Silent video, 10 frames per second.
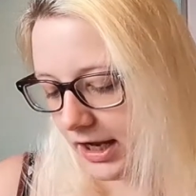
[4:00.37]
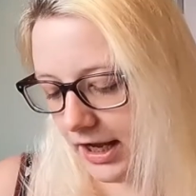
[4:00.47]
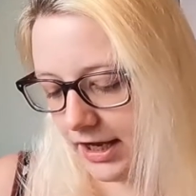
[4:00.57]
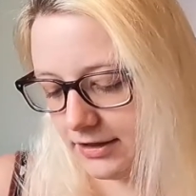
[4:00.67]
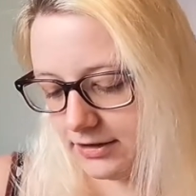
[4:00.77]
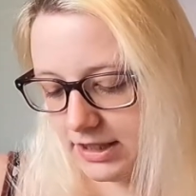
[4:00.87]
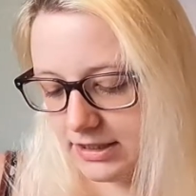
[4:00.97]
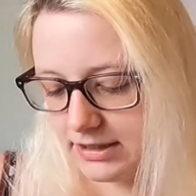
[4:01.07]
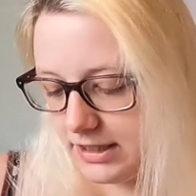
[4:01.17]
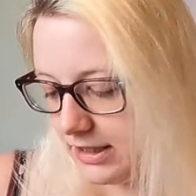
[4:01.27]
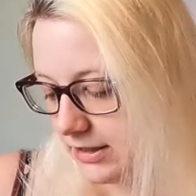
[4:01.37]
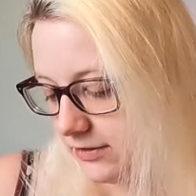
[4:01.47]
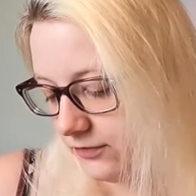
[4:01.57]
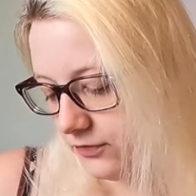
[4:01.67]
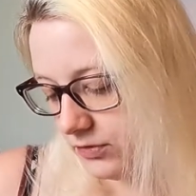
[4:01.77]
And this is
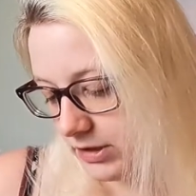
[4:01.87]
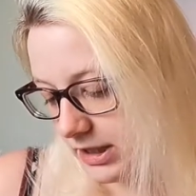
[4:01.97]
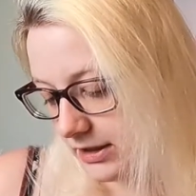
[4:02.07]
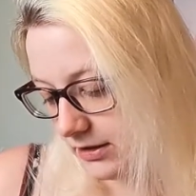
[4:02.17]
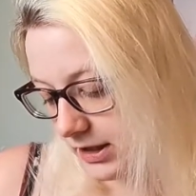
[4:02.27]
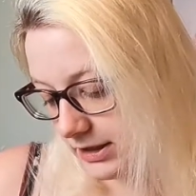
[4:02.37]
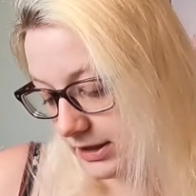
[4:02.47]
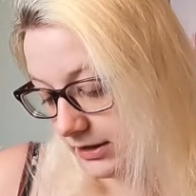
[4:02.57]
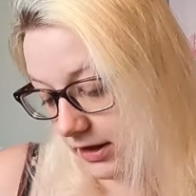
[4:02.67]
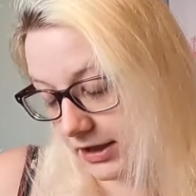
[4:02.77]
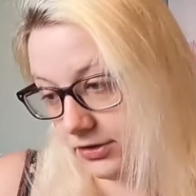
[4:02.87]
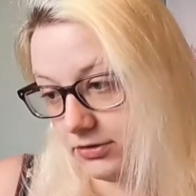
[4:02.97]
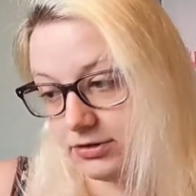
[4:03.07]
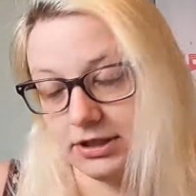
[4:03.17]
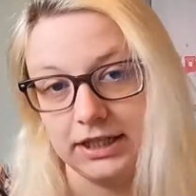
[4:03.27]
$14.99
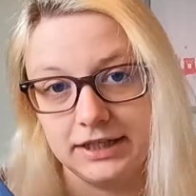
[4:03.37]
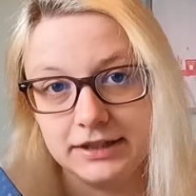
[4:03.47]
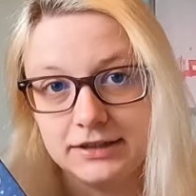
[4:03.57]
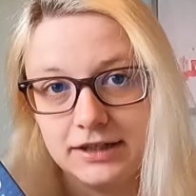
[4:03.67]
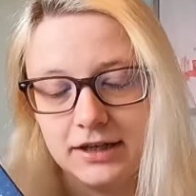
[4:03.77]
usually.